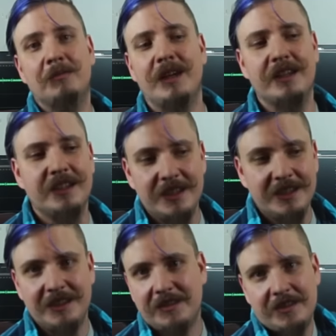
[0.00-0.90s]
about it,
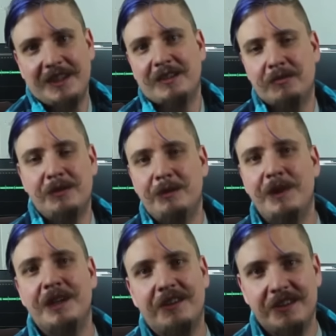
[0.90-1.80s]
it's like a free
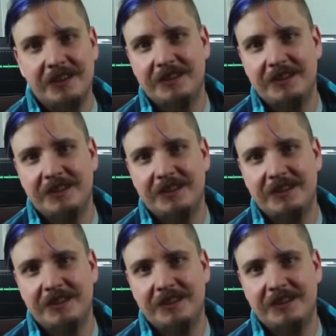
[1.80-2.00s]
meal.